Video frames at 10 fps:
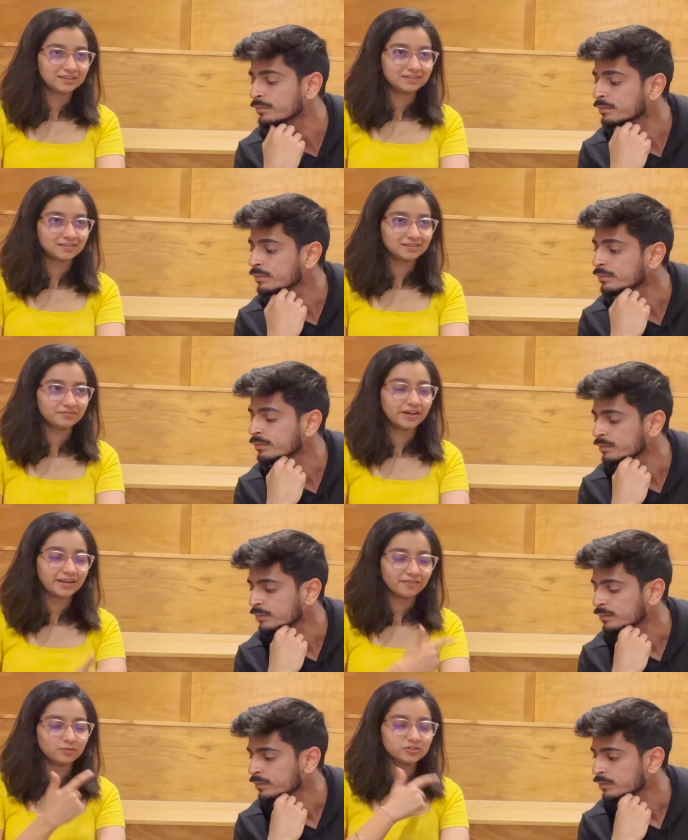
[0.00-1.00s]

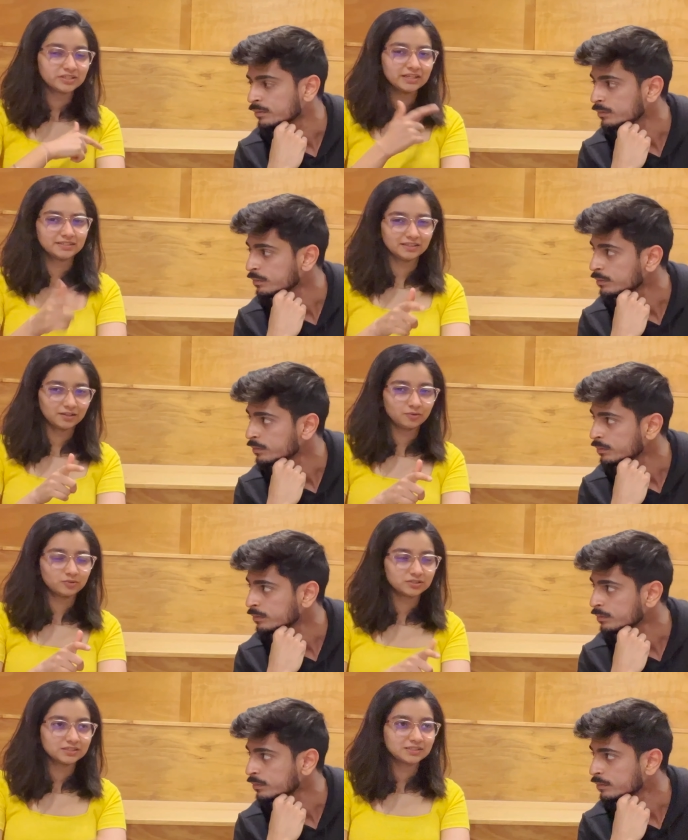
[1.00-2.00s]
Speaker 1: when I was changing the
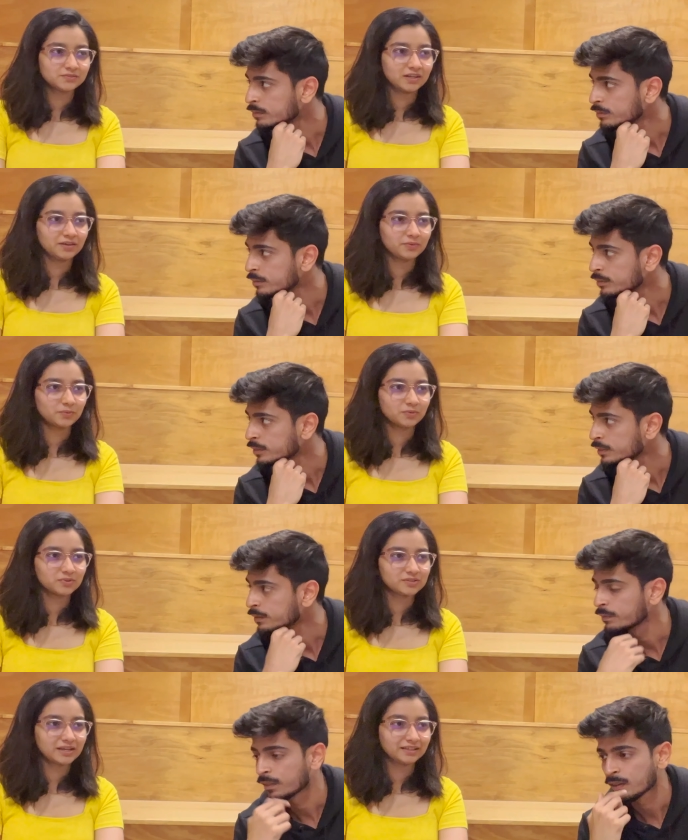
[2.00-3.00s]
courses as well, everyone
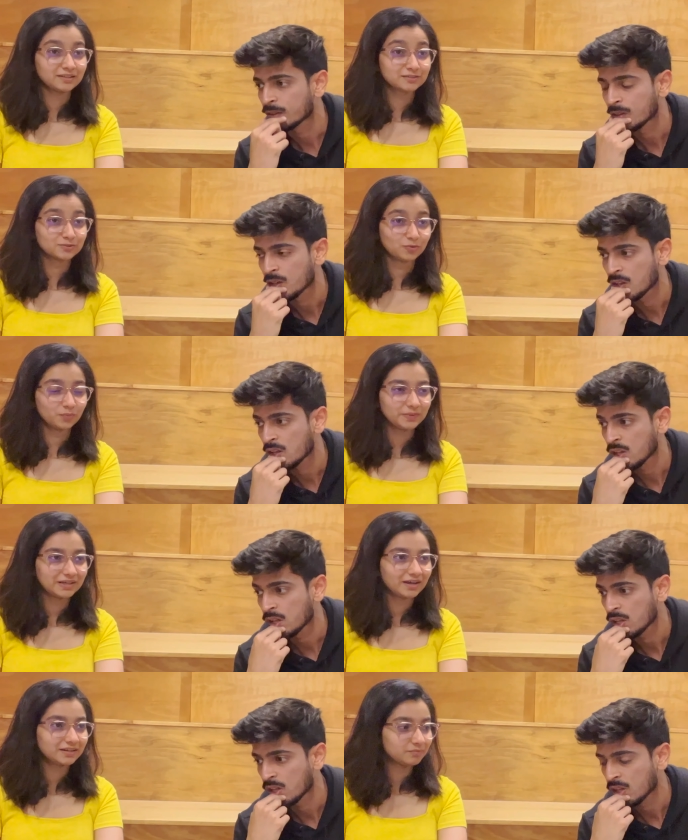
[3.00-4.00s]
was like, there's no
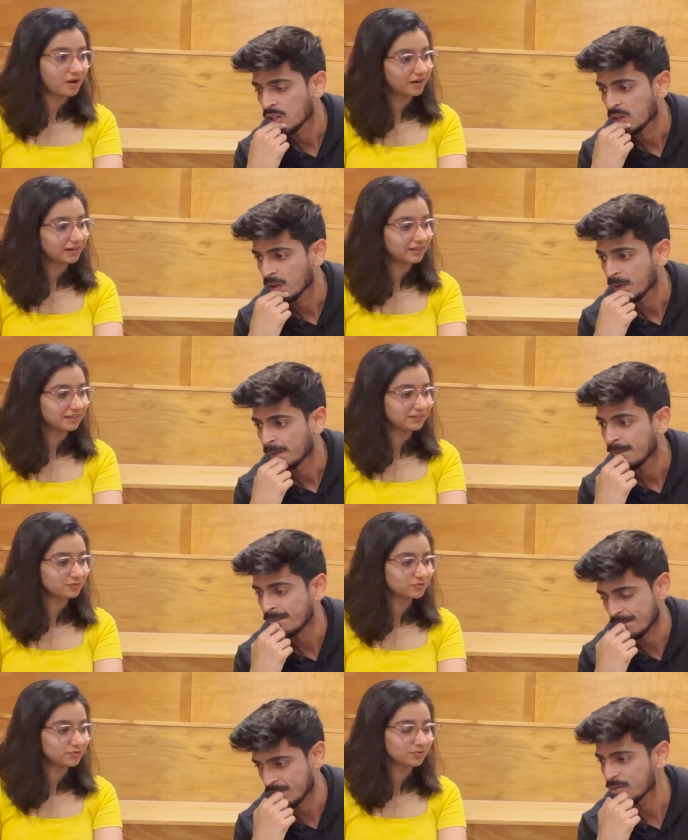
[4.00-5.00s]
PR in marketing.
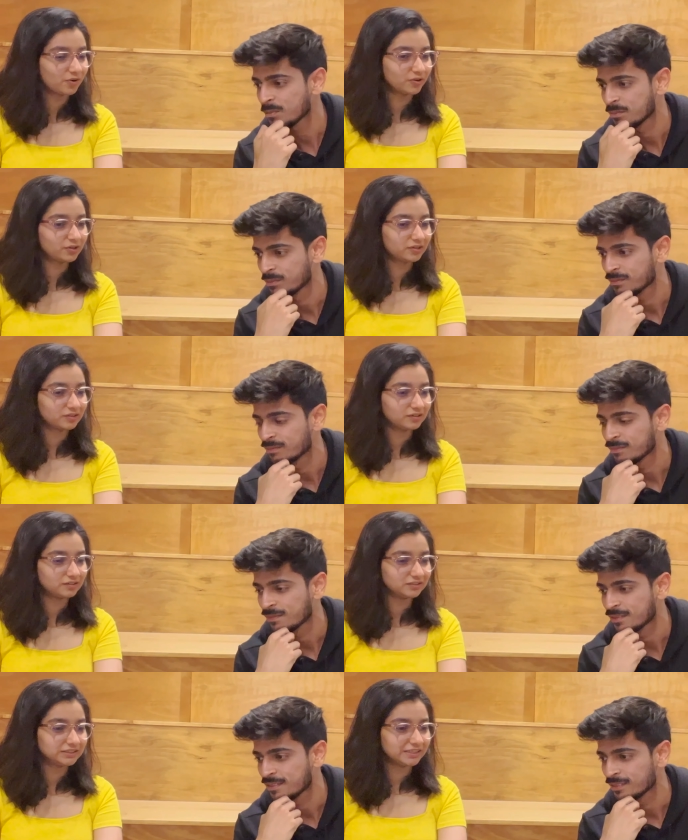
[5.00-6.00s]
You should not
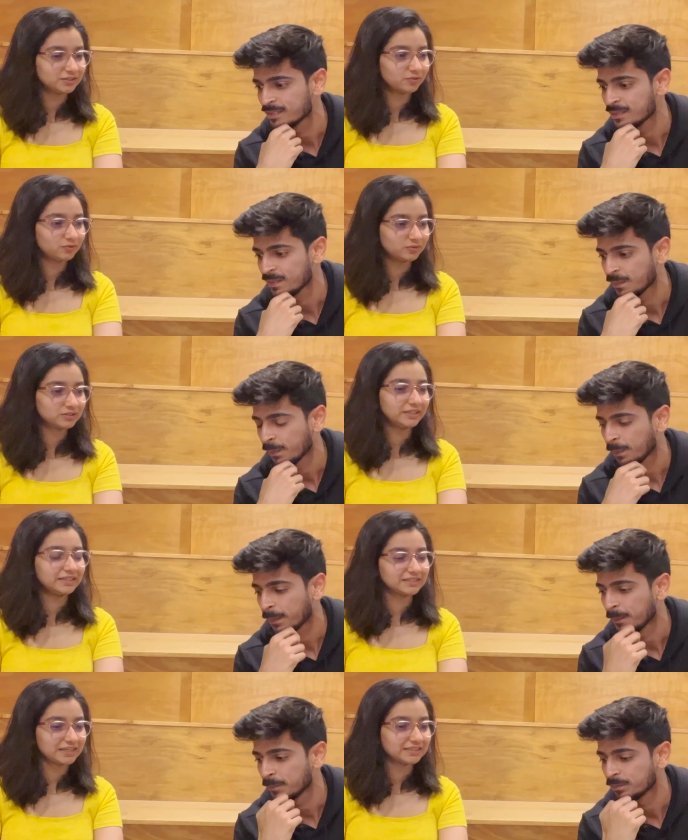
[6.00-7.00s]
change your course.
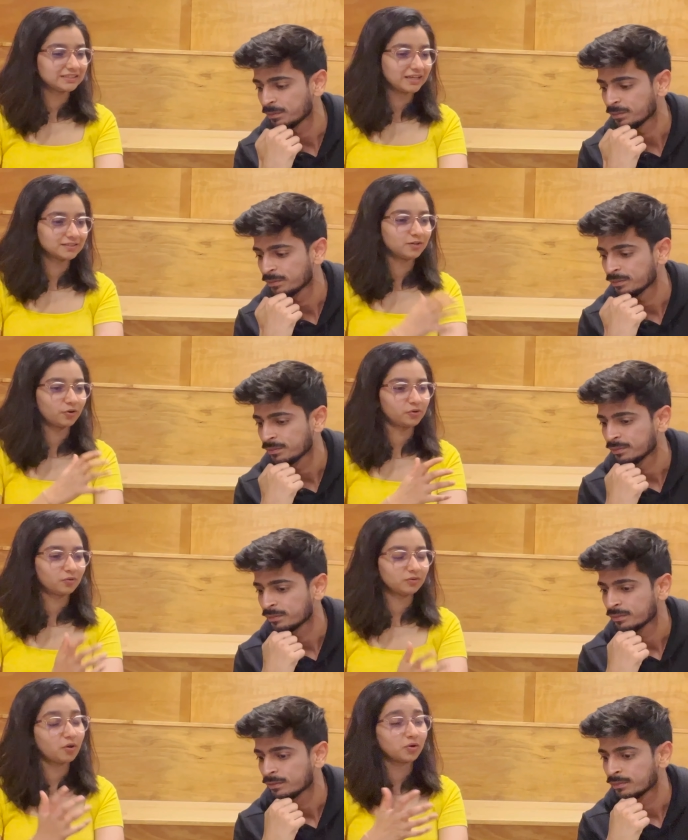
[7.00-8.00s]
Data science has a
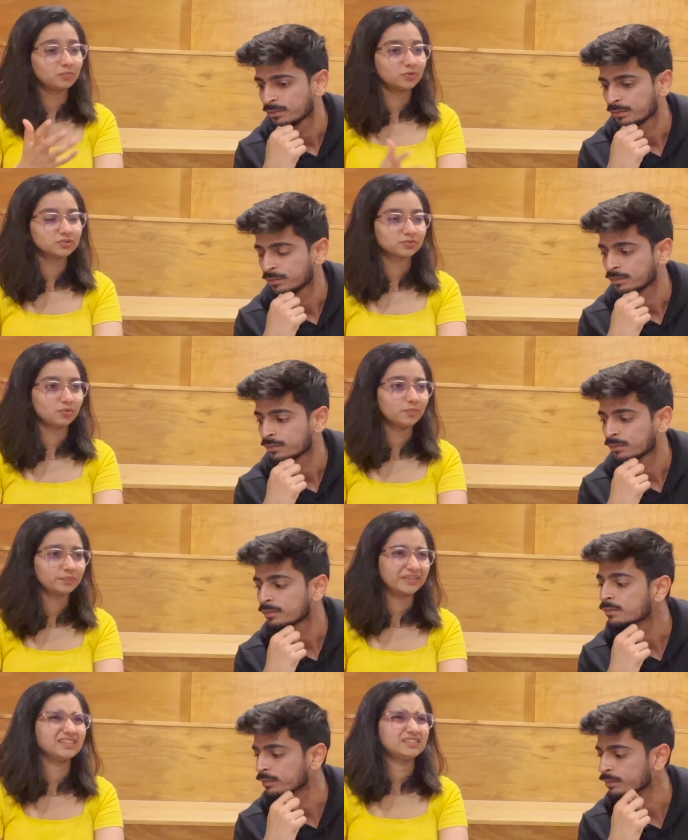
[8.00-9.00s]
lot more scope,
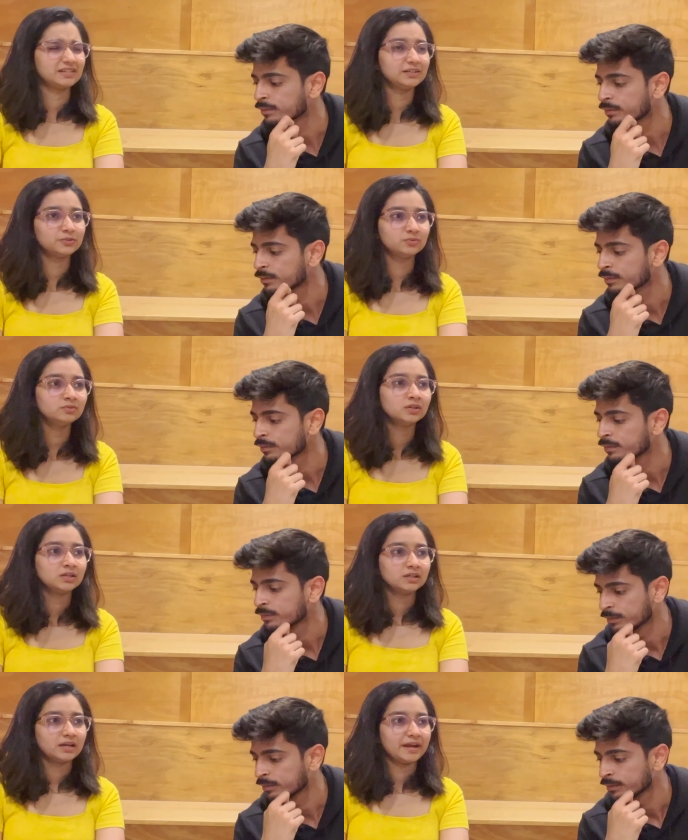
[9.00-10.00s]
and they still do.
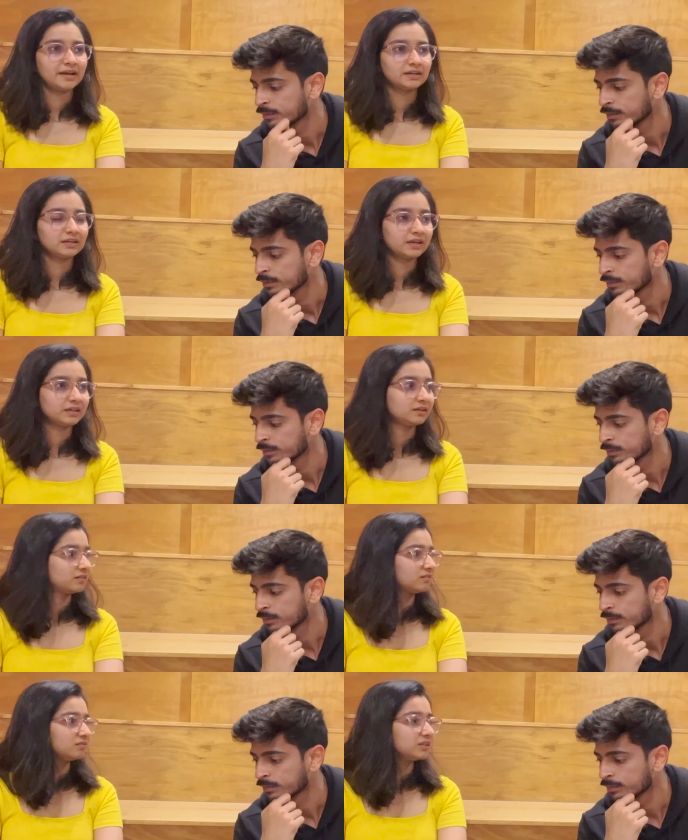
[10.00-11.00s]
And like
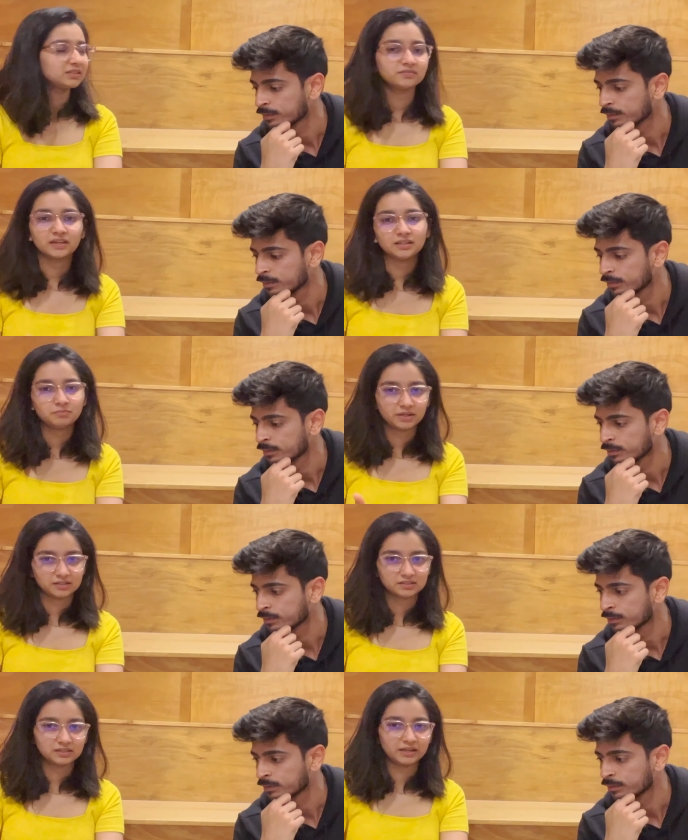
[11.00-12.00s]
it's very
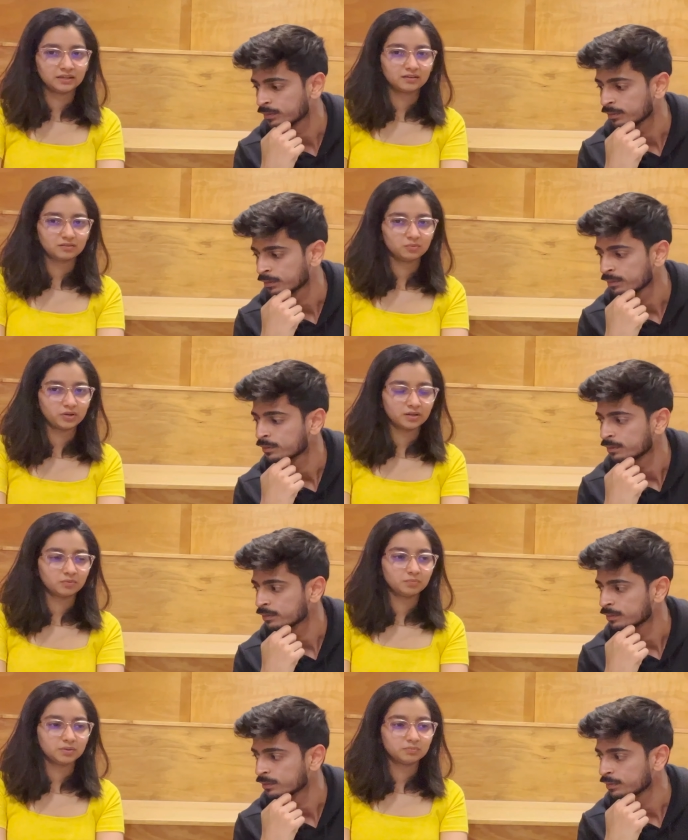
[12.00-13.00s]
mixed, like
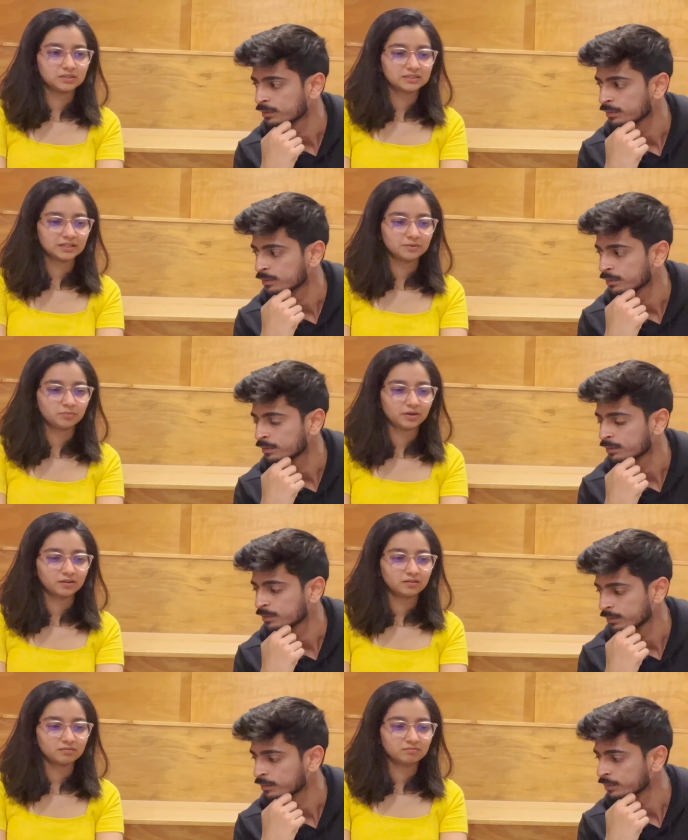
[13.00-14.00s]
whatever people say,
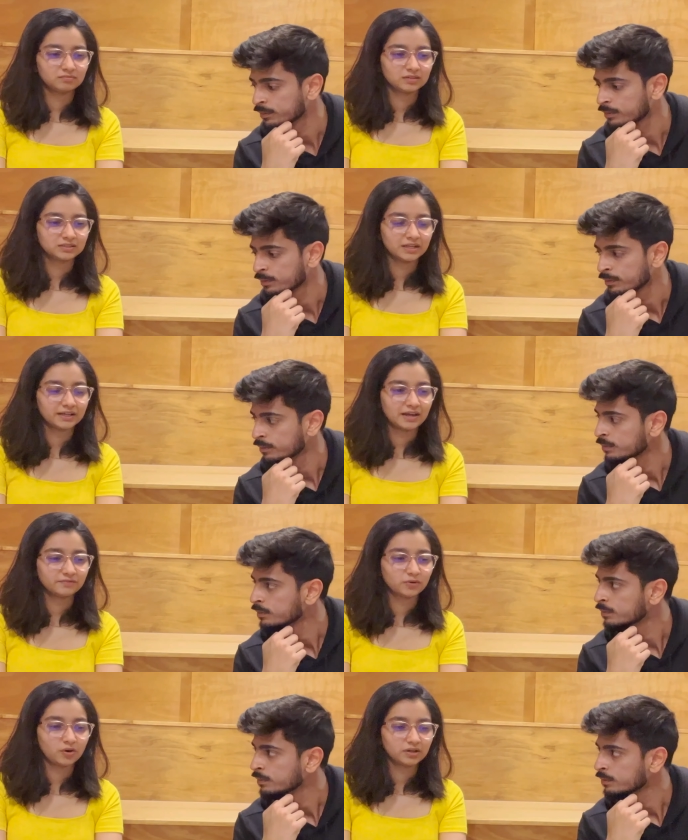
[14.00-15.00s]
but it's like
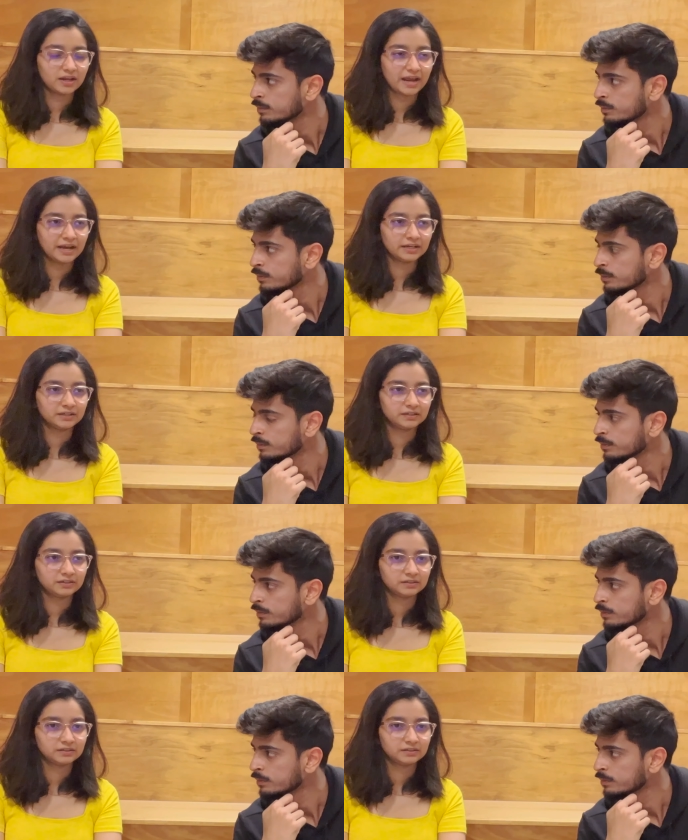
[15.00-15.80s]
I've not had